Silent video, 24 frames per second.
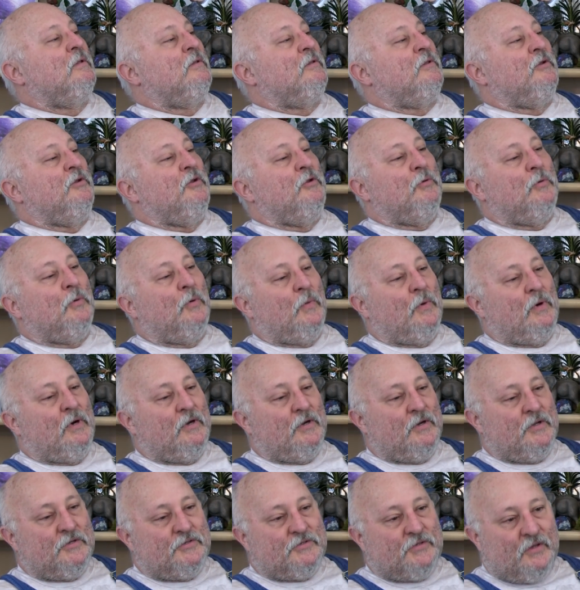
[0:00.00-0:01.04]
the new
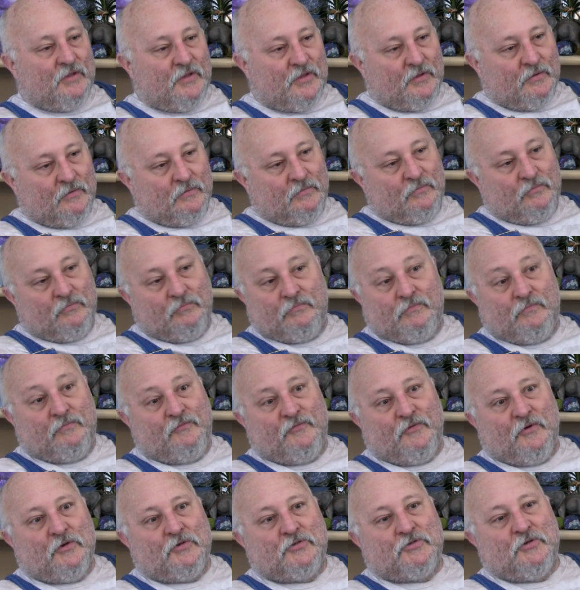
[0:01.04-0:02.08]
awareness of the
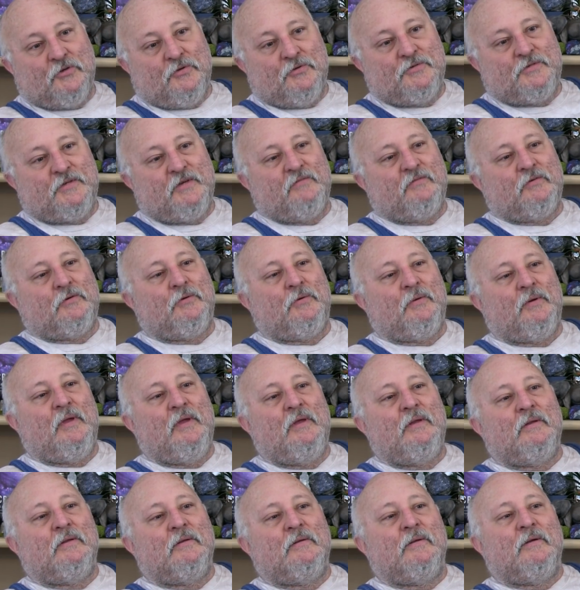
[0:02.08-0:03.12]
first souls ever
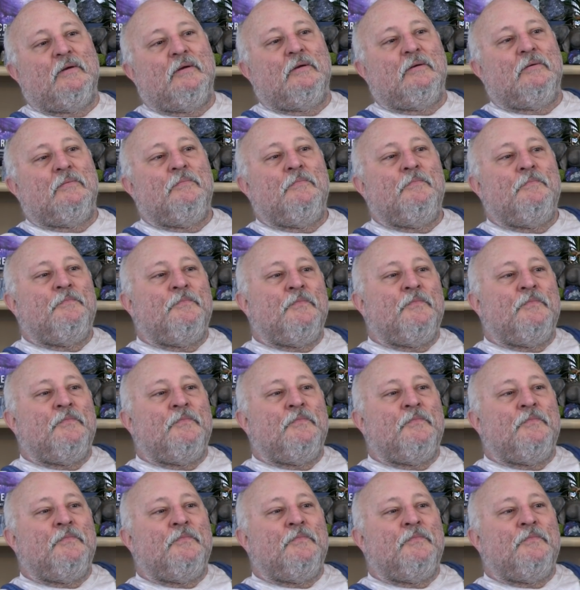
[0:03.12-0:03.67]
created. Uh,